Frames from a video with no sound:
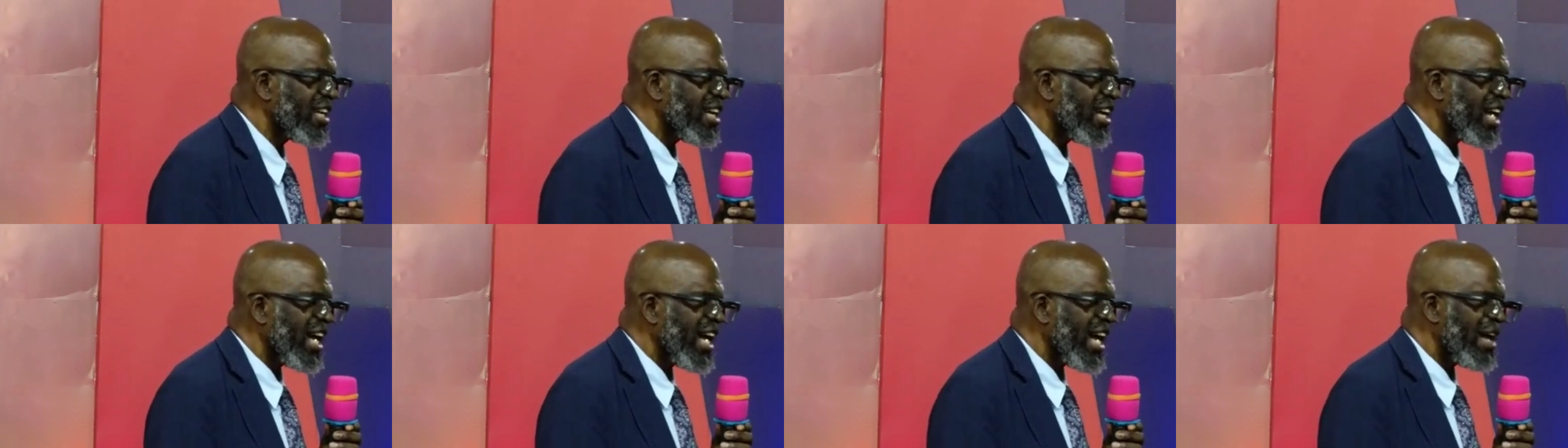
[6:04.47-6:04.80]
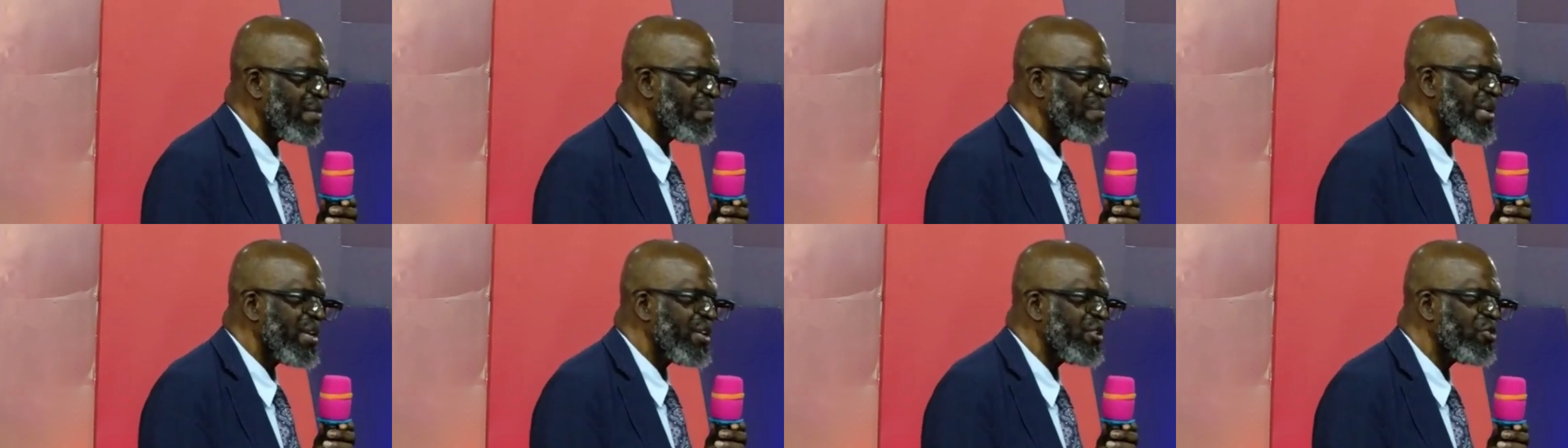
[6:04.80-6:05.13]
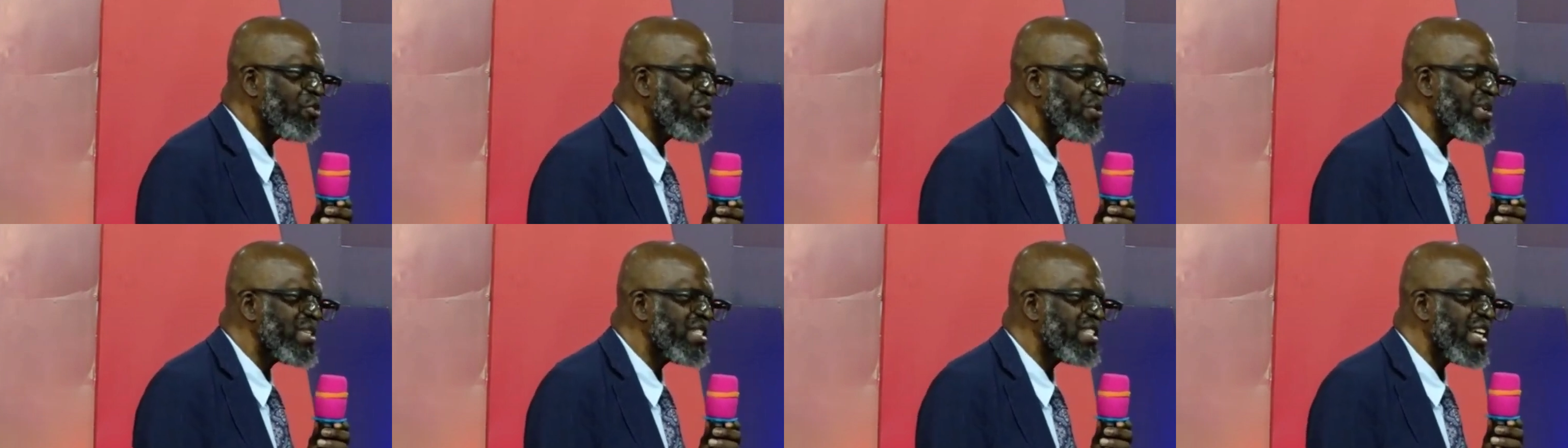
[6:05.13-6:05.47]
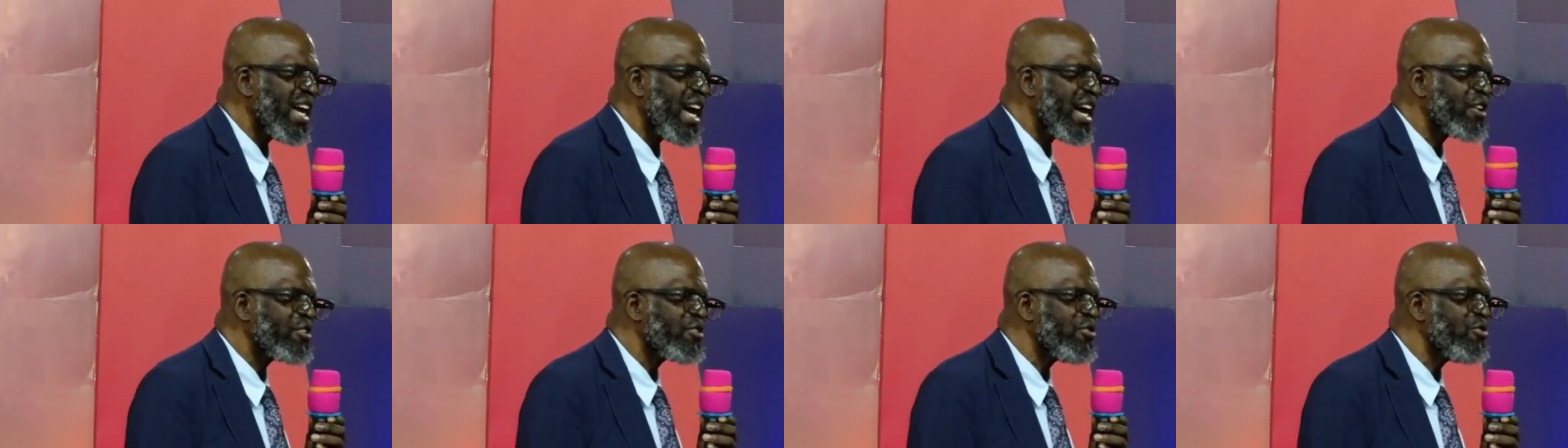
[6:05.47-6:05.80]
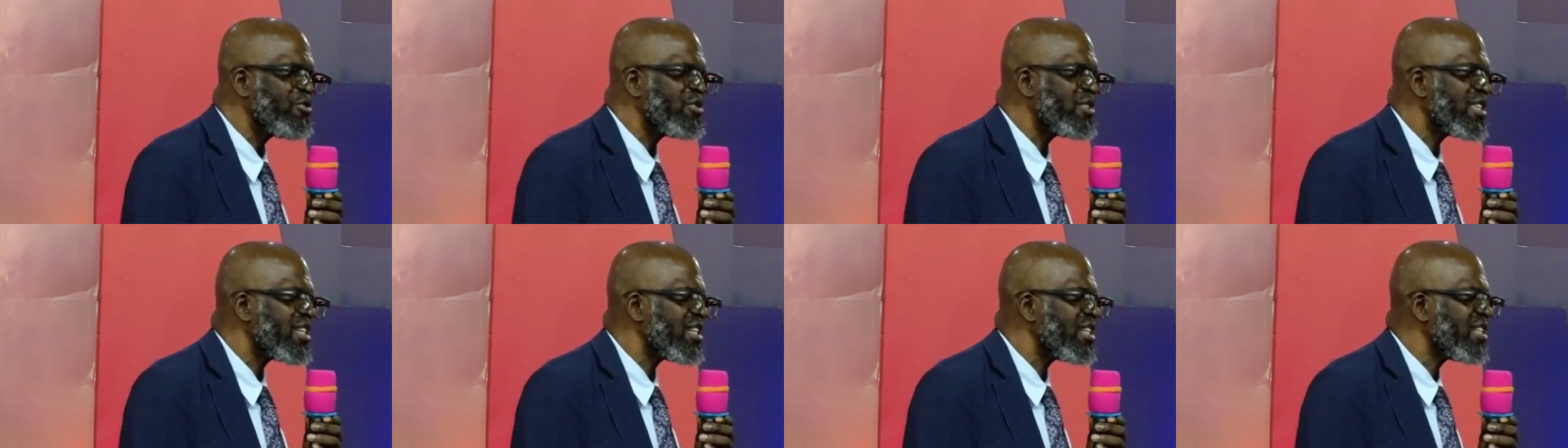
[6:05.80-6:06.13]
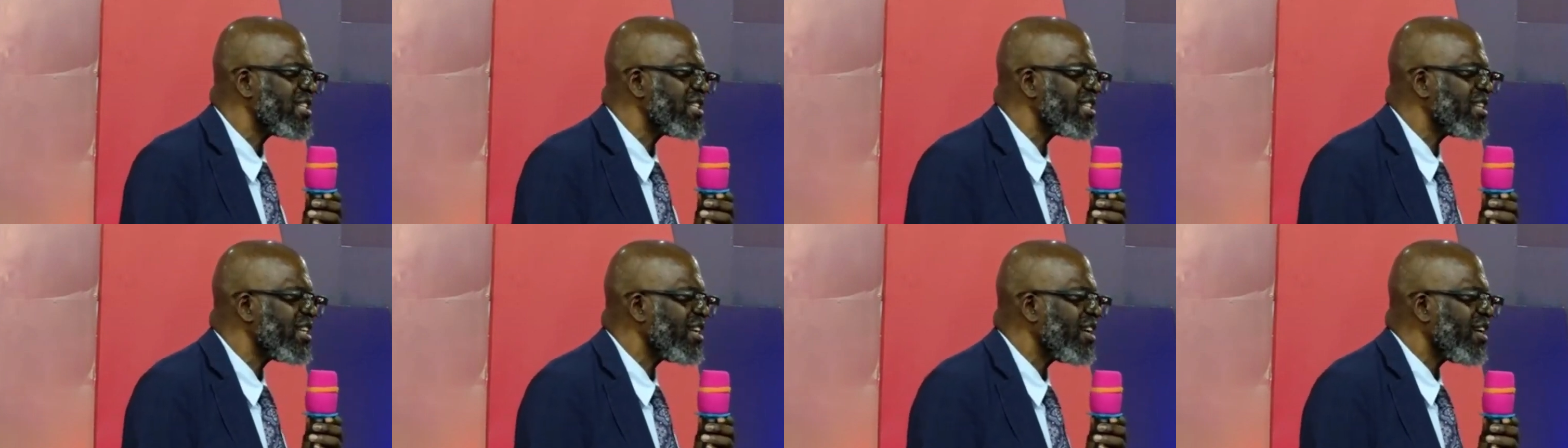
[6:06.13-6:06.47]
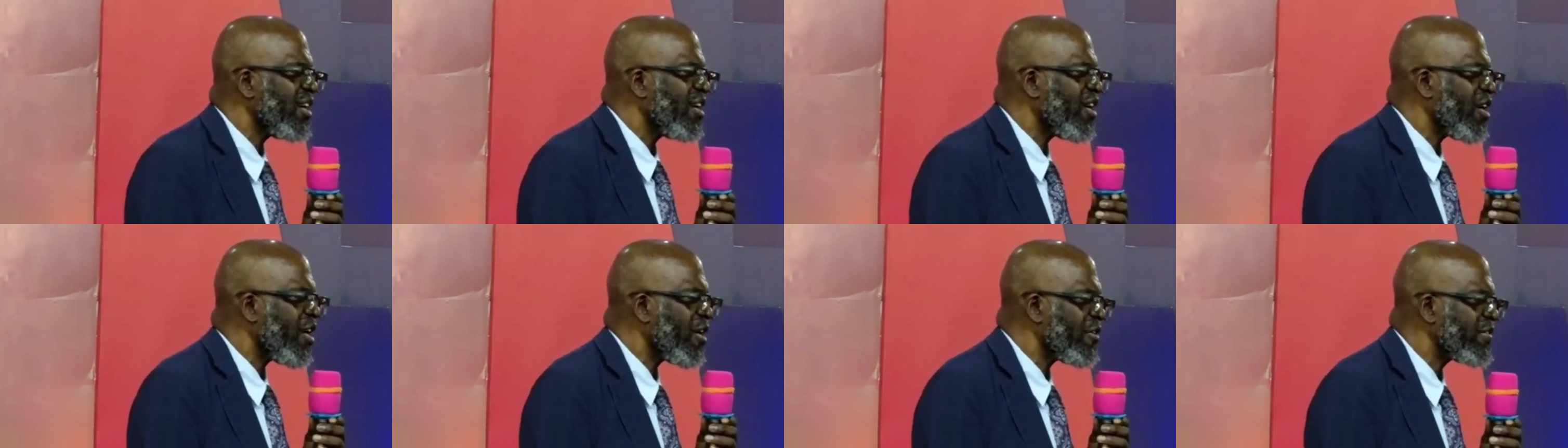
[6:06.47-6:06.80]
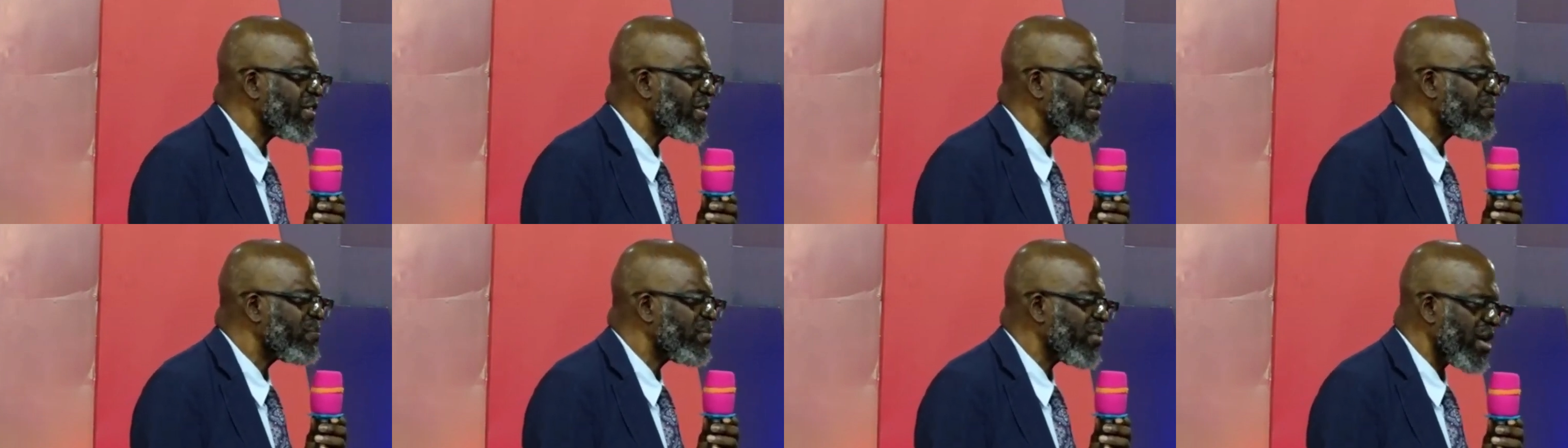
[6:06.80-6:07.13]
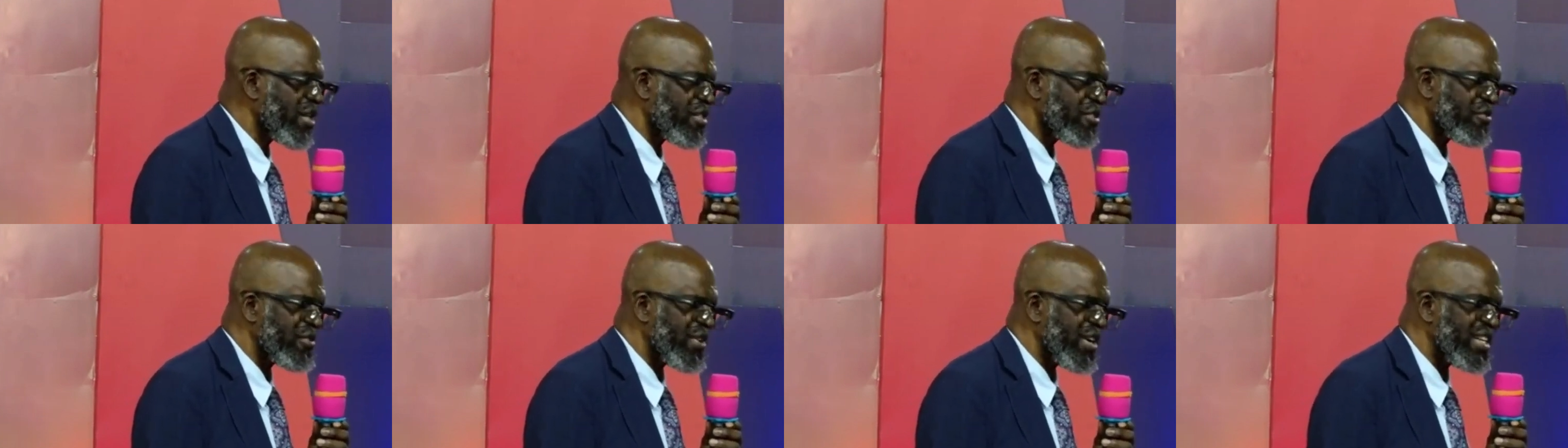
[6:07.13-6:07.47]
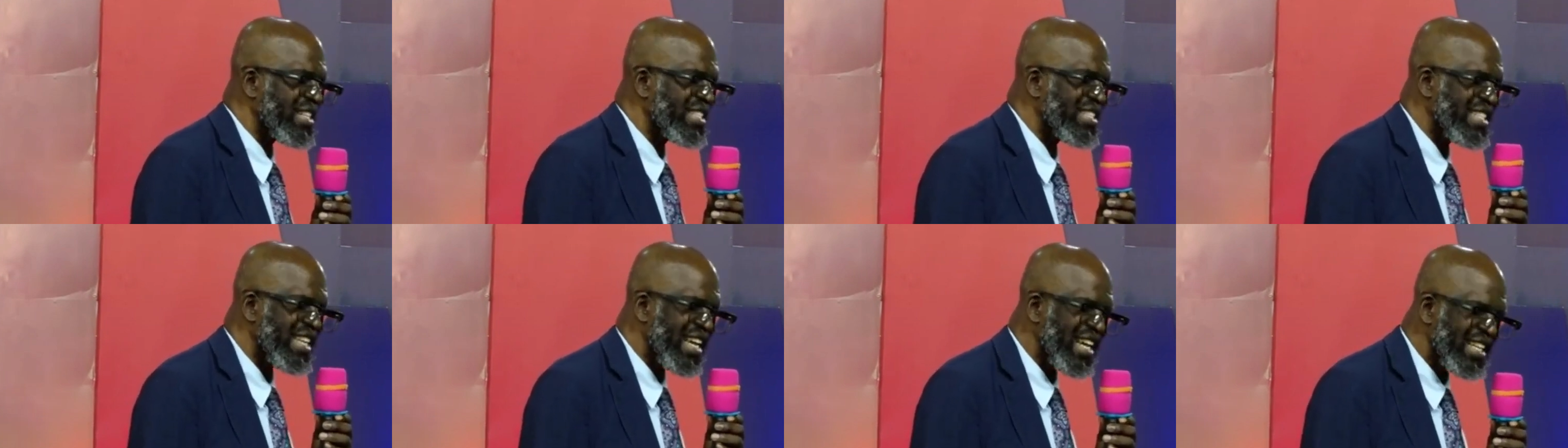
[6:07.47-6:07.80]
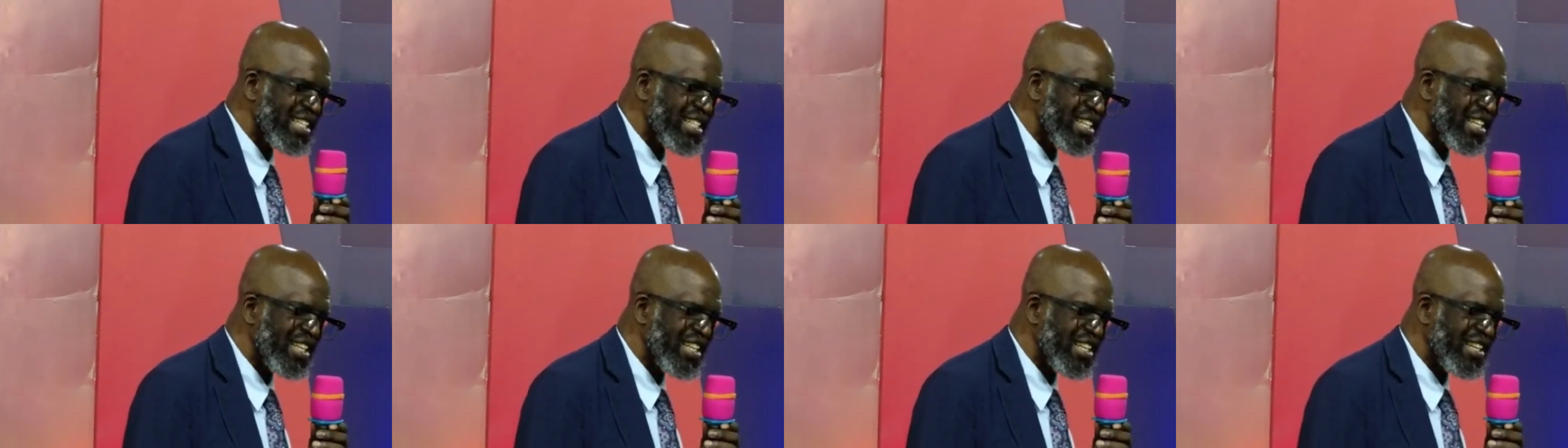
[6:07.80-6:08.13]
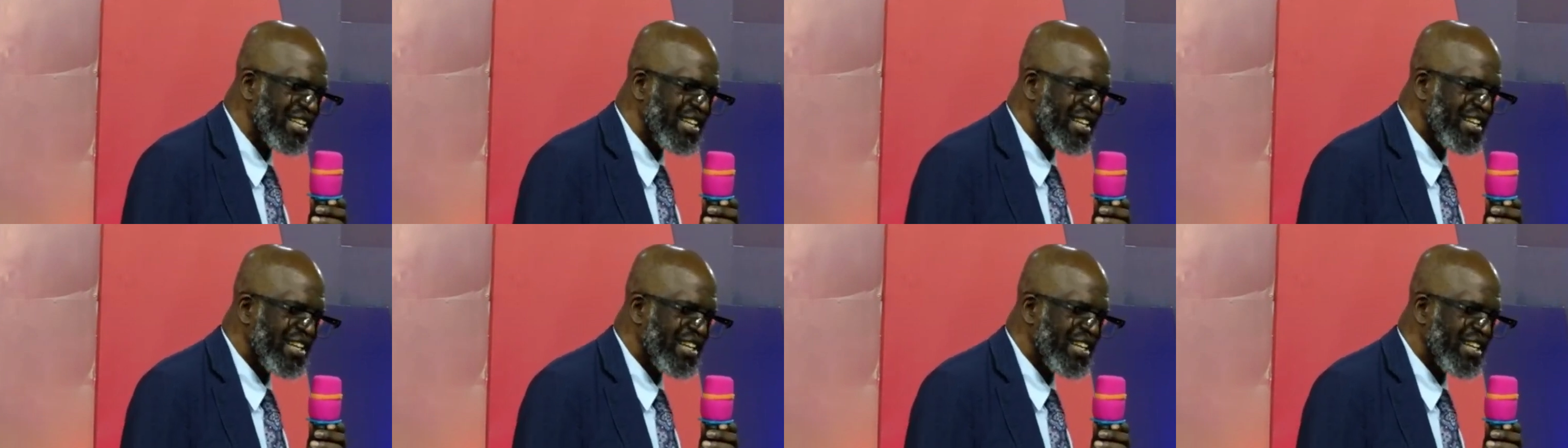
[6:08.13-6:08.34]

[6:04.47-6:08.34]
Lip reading: I mean, who is the accuser of the brethren? Satan.